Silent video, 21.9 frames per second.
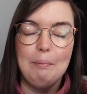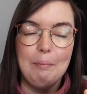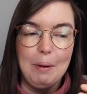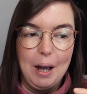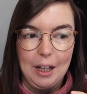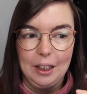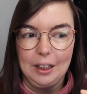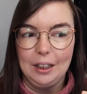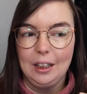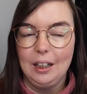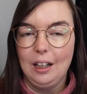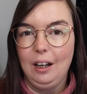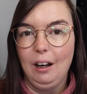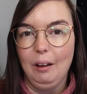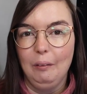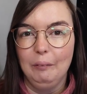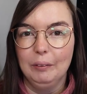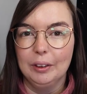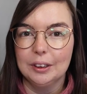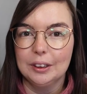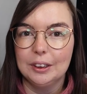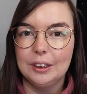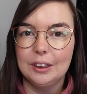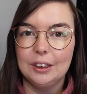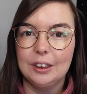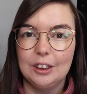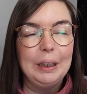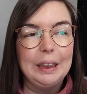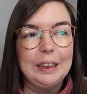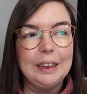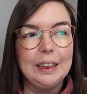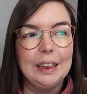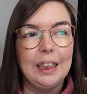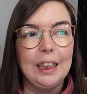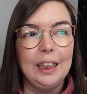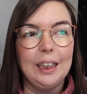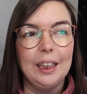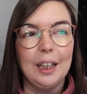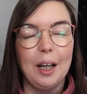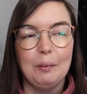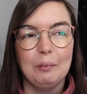bag allowance. Basically,